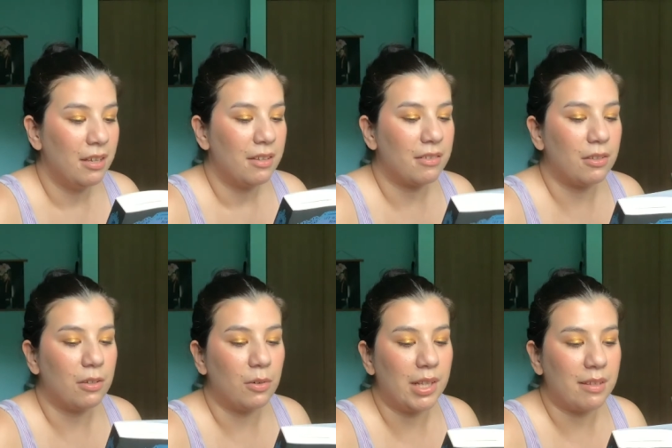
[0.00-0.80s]

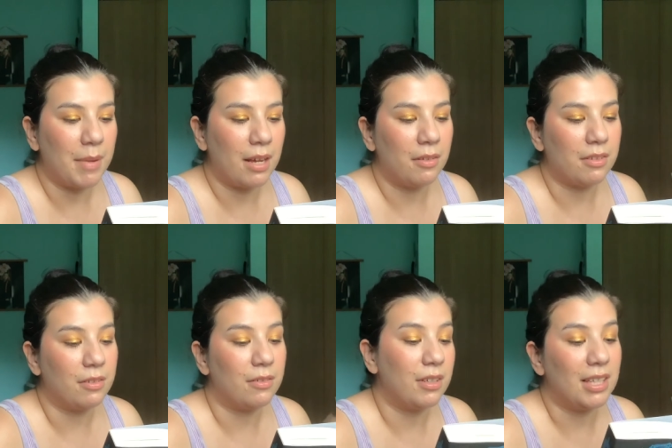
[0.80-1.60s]
So it's about,
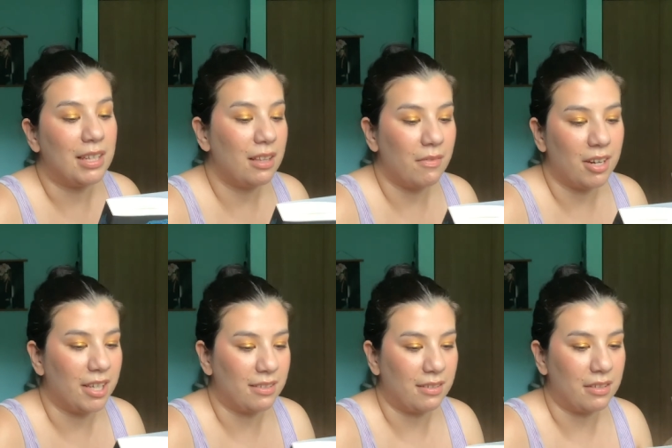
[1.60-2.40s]
so Daniela
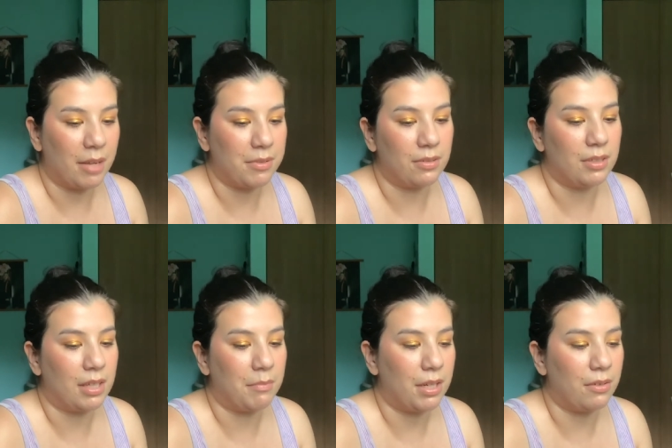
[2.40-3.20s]
Vargas is a top student at a
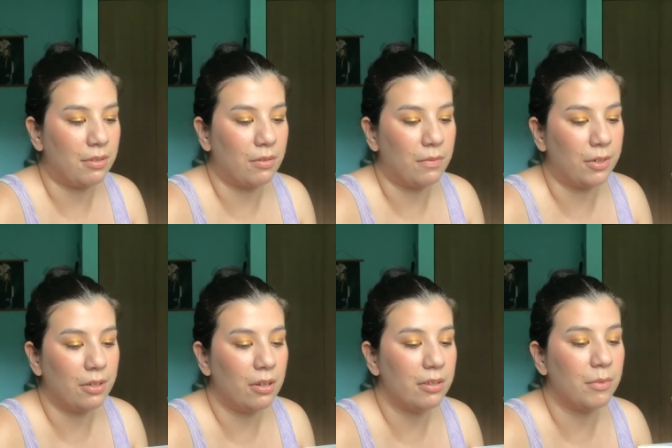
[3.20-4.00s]
medieval school for
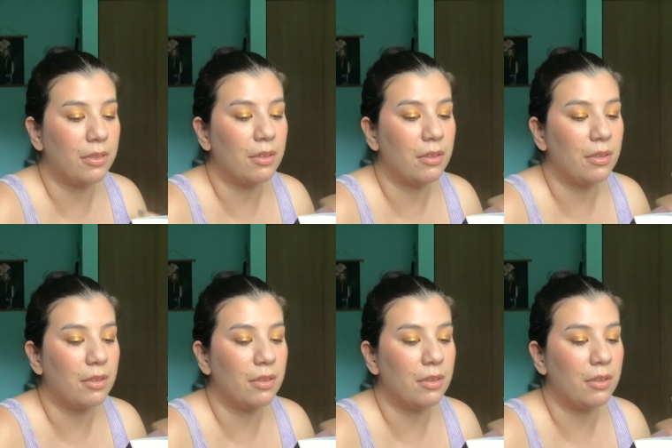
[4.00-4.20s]
girls where